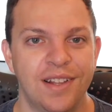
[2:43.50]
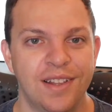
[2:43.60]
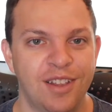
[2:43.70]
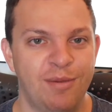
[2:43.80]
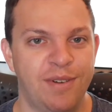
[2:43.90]

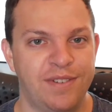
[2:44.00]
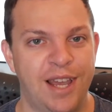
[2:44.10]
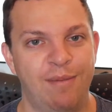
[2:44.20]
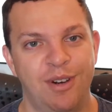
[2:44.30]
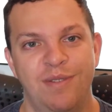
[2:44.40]
a little bit of a
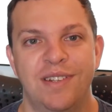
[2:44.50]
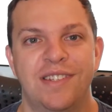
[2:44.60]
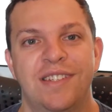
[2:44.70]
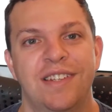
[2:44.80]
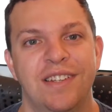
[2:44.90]
time
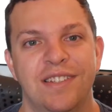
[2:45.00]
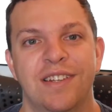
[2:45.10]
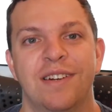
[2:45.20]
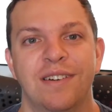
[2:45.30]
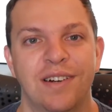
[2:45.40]
difference.
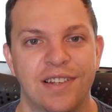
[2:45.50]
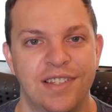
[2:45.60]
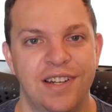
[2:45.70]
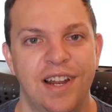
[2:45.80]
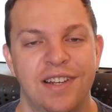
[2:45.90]
So I'll
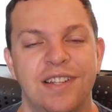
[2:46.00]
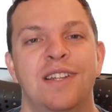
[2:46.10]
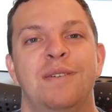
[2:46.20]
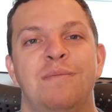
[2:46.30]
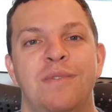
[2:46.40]
send it out to
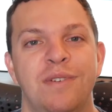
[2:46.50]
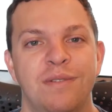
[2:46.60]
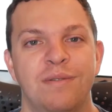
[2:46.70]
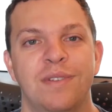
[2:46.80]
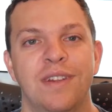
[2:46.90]
them
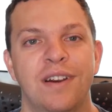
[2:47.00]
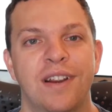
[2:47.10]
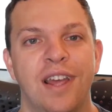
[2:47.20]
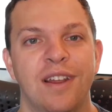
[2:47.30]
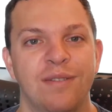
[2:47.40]
when they're
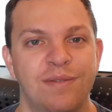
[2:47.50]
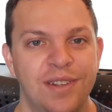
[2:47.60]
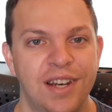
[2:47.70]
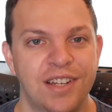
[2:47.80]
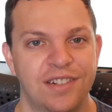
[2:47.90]
kind of
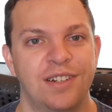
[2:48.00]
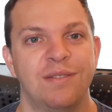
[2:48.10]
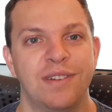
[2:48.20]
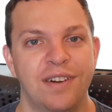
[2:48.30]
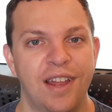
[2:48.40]
getting started
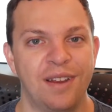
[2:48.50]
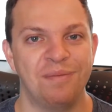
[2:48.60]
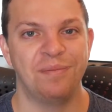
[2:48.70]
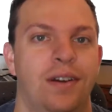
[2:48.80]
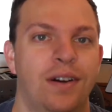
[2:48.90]
with their day.
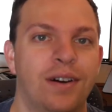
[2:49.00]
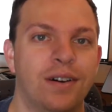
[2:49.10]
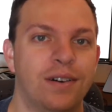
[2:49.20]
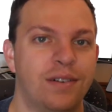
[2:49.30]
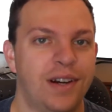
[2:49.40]

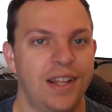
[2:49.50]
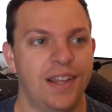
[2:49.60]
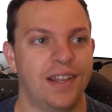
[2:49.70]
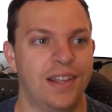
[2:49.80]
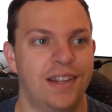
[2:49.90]
Alrighty,
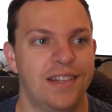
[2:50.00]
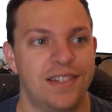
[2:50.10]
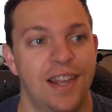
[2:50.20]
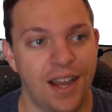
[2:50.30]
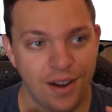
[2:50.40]
it
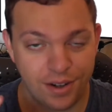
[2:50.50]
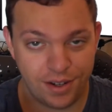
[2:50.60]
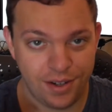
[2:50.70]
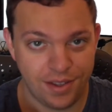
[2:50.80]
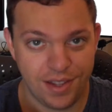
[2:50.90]
is now
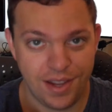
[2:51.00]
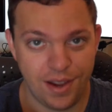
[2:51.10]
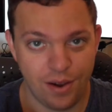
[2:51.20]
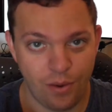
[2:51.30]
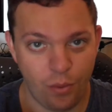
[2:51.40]

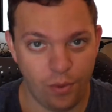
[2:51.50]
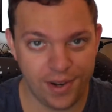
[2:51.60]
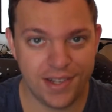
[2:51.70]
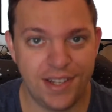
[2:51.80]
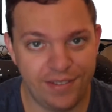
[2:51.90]
currently
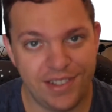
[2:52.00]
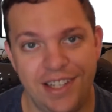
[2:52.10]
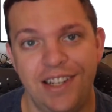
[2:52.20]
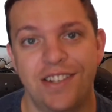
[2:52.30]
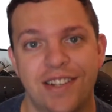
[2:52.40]

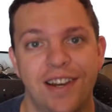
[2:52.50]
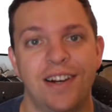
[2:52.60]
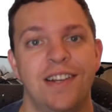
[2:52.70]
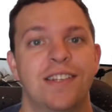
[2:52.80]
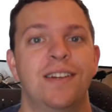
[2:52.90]
1:17, just got
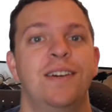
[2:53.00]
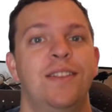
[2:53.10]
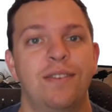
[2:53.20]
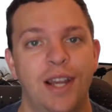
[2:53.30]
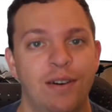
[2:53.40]
in a
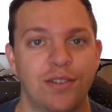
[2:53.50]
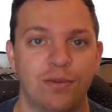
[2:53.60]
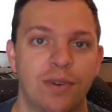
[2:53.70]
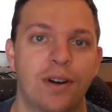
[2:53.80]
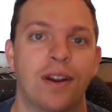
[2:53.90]
solid 3 hours
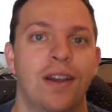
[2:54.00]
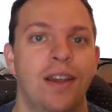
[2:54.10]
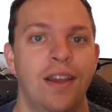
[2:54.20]
of work.